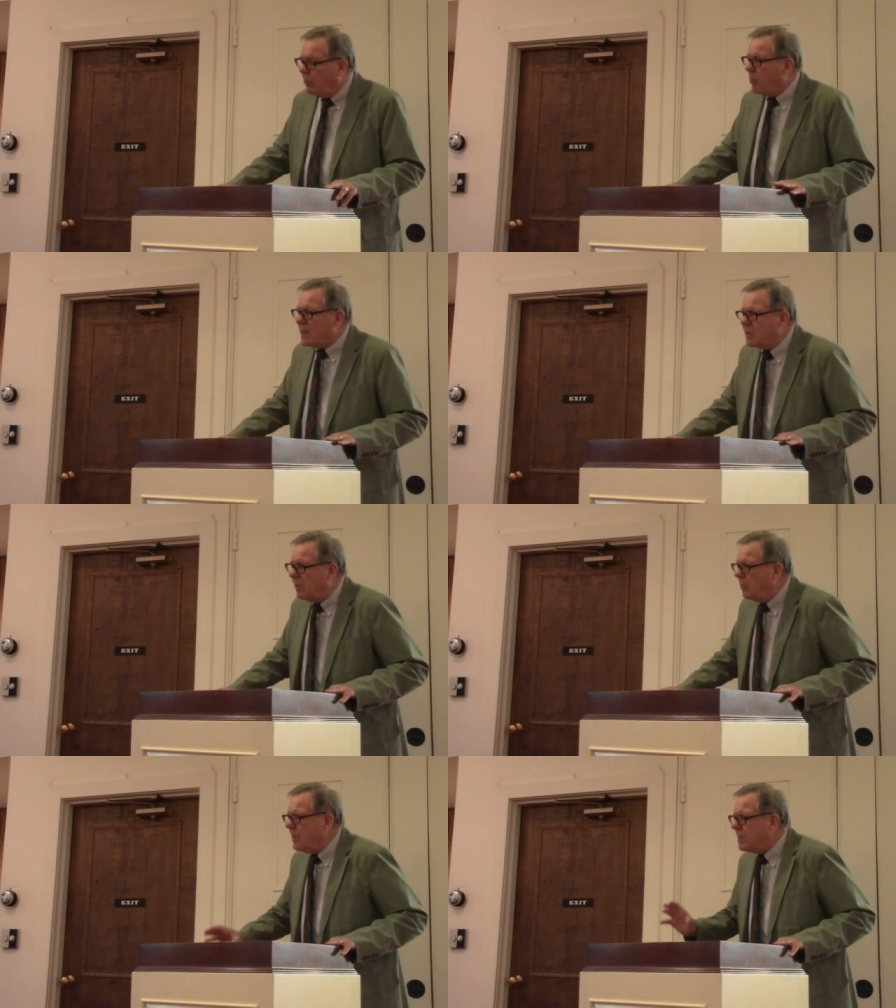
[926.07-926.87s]

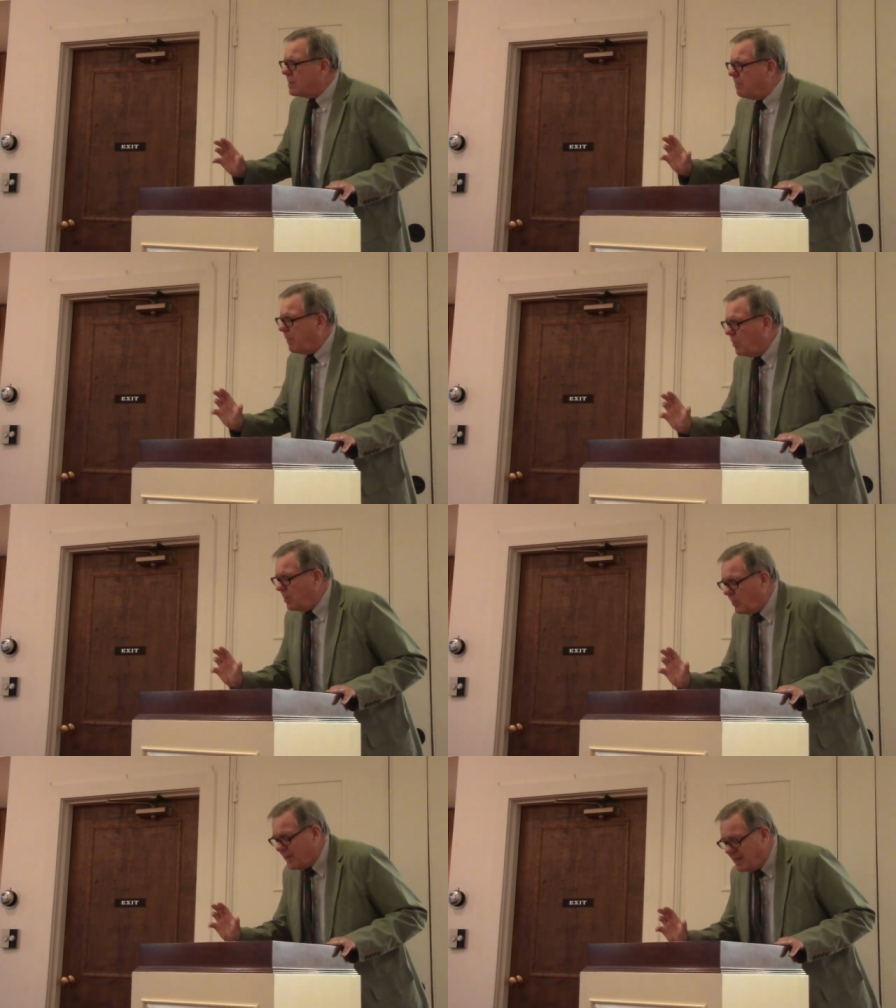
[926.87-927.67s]
Wrestle with this
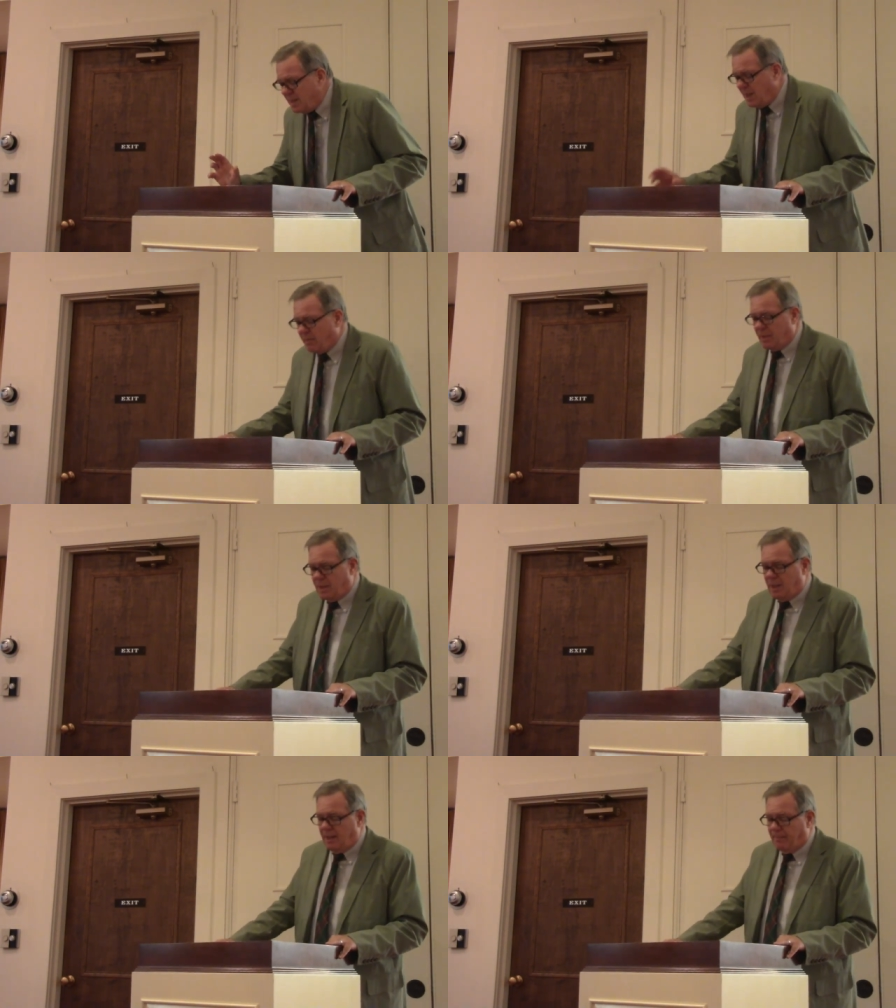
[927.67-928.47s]
opponent with
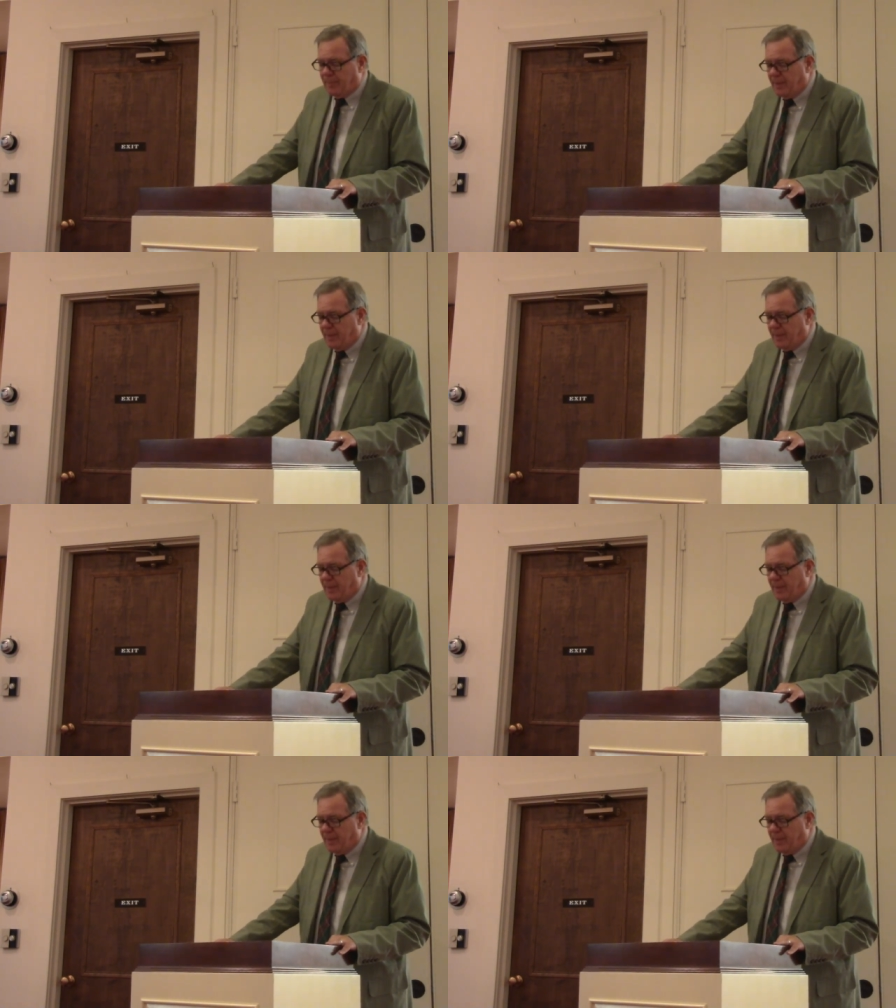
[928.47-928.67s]
integrity.